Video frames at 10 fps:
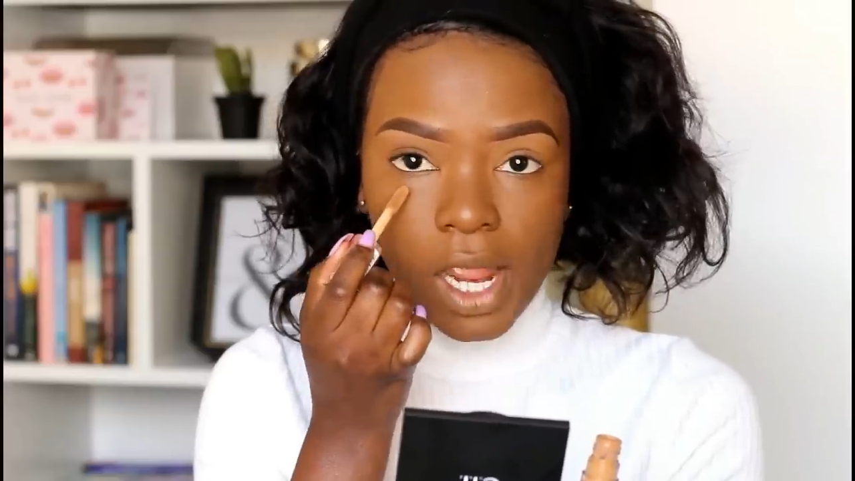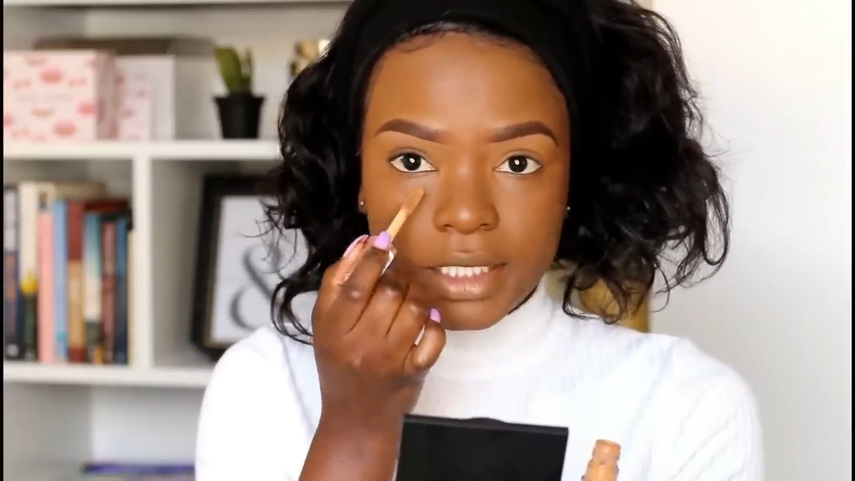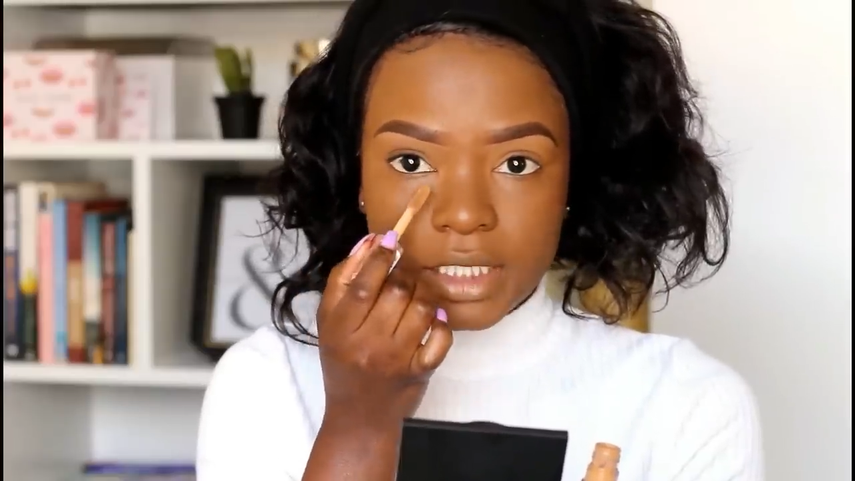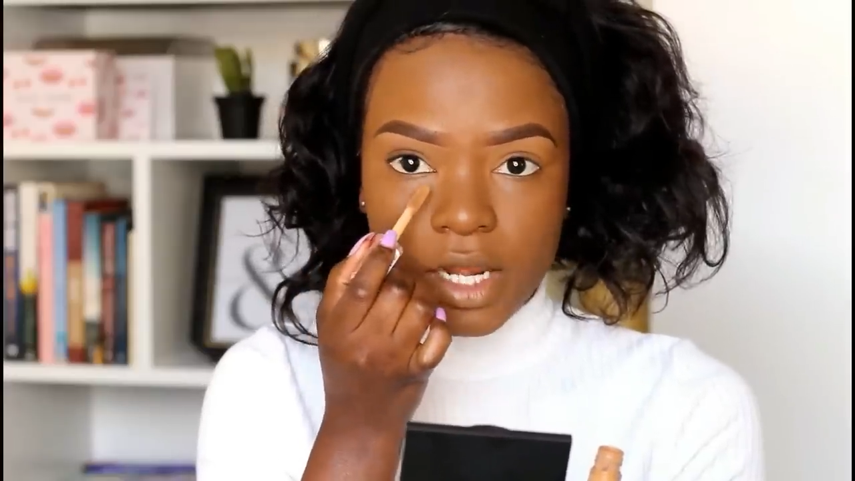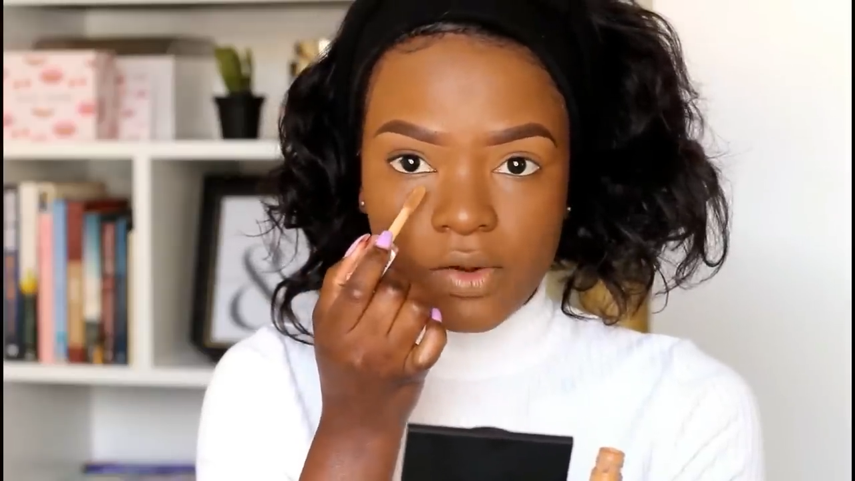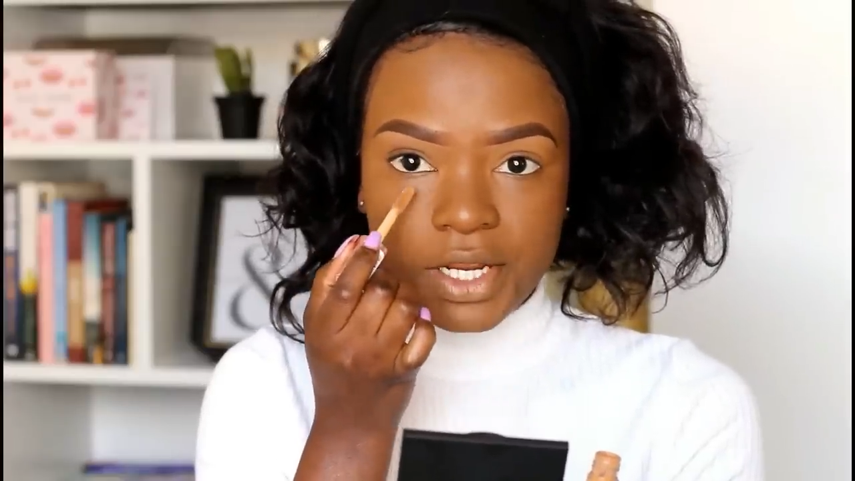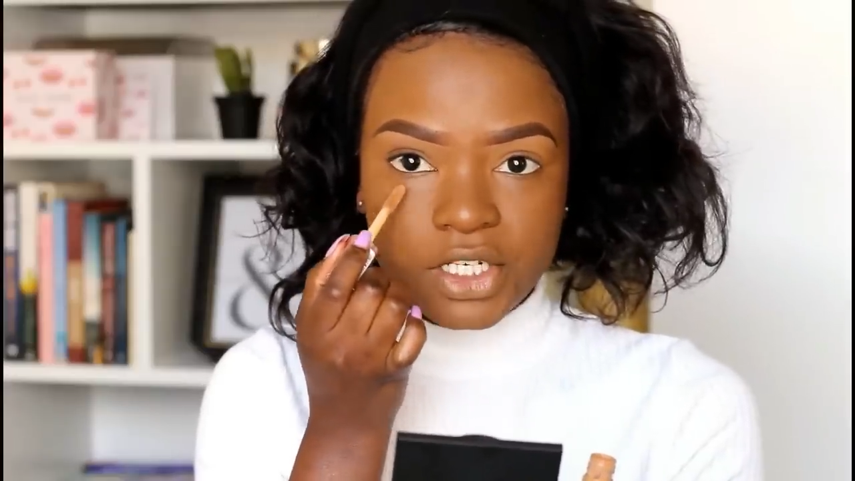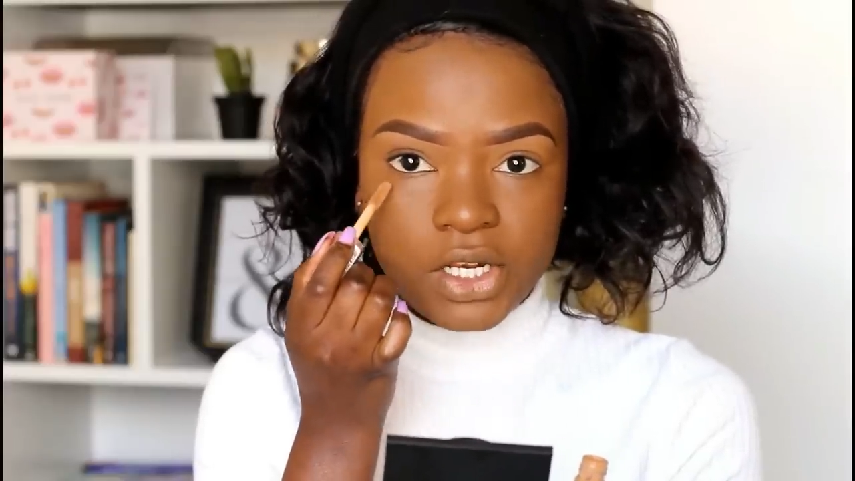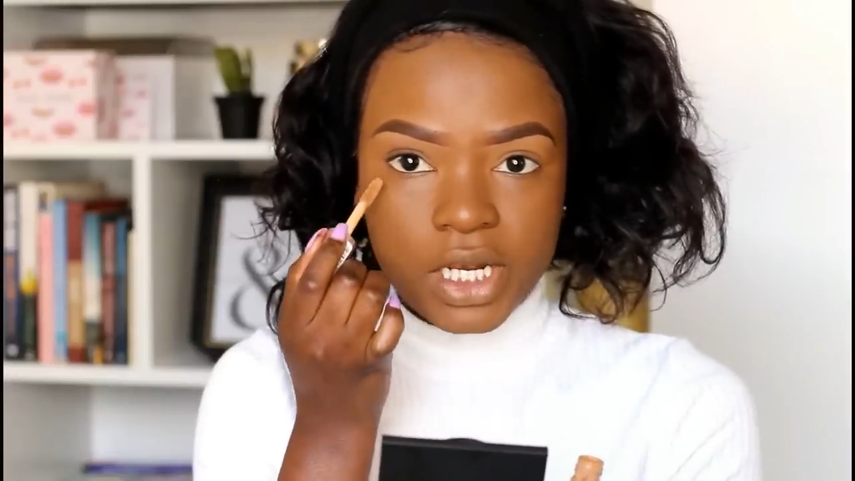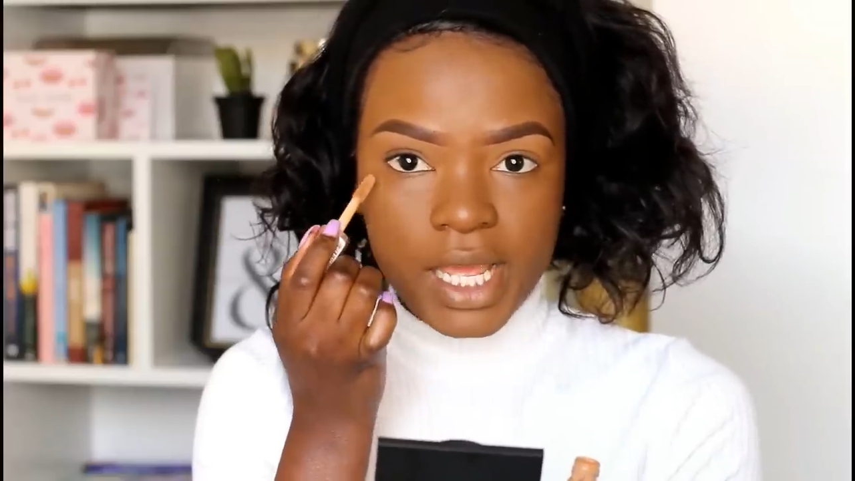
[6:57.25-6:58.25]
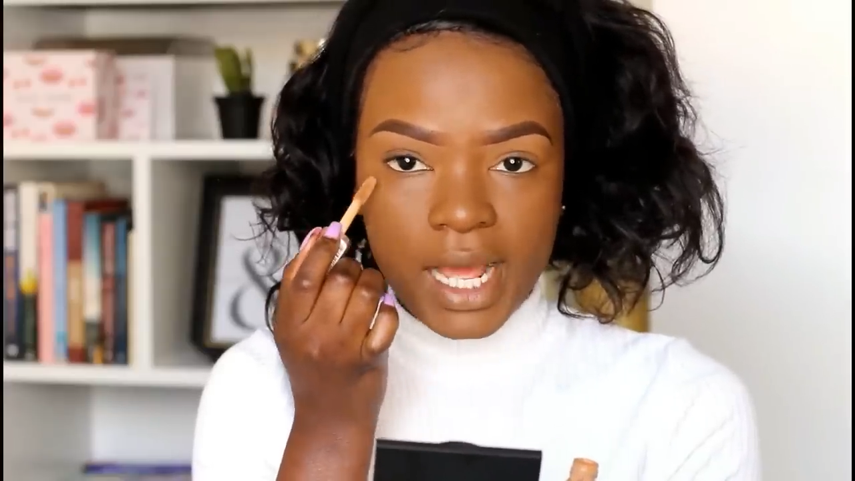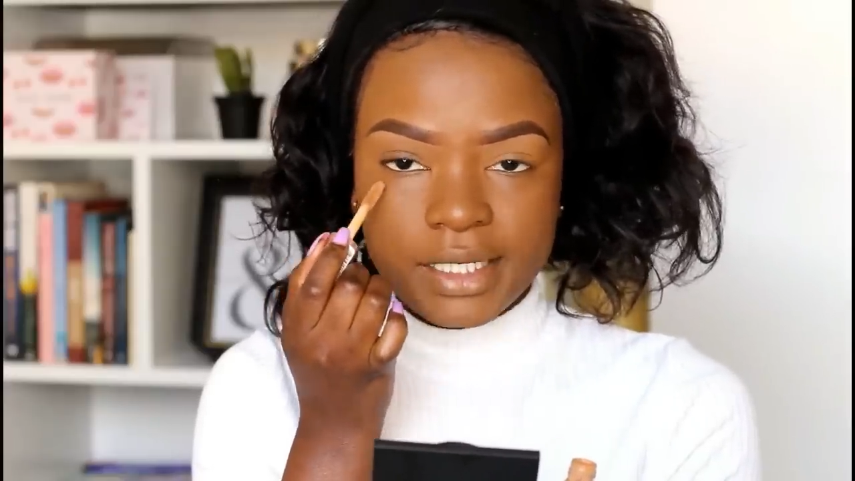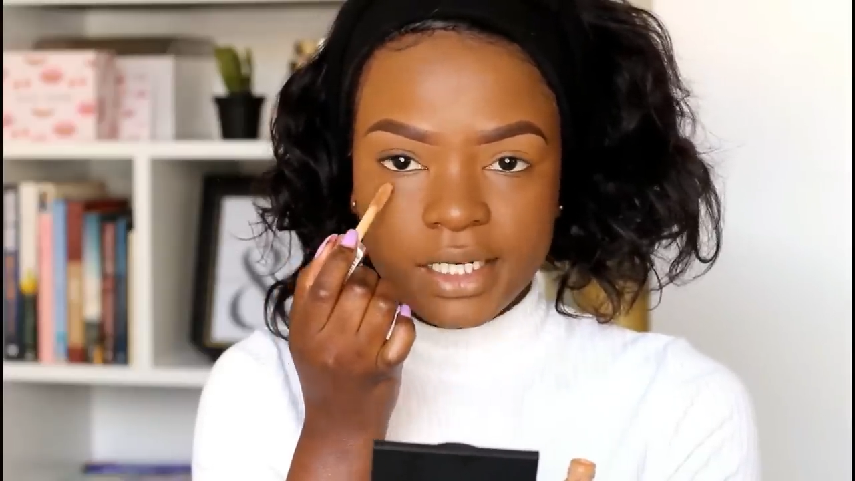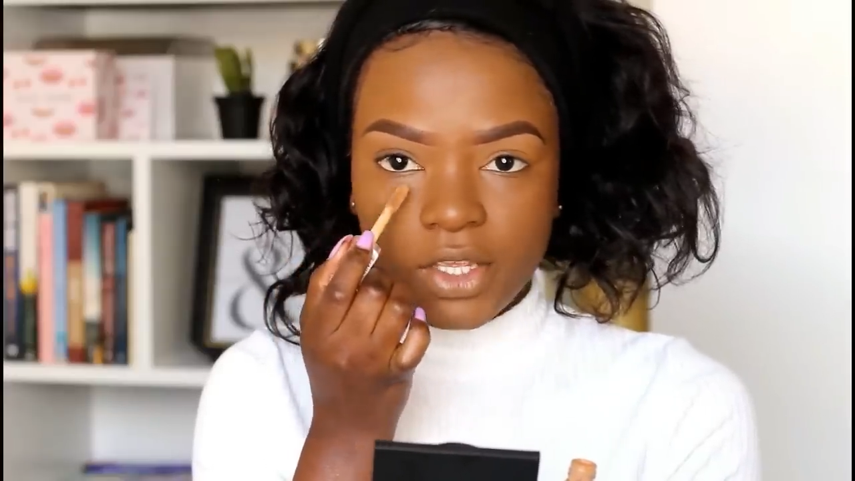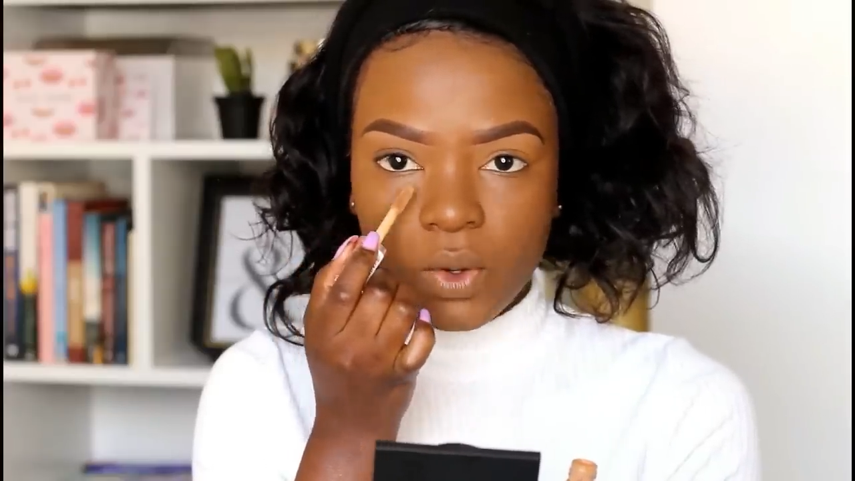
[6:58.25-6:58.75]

directly under your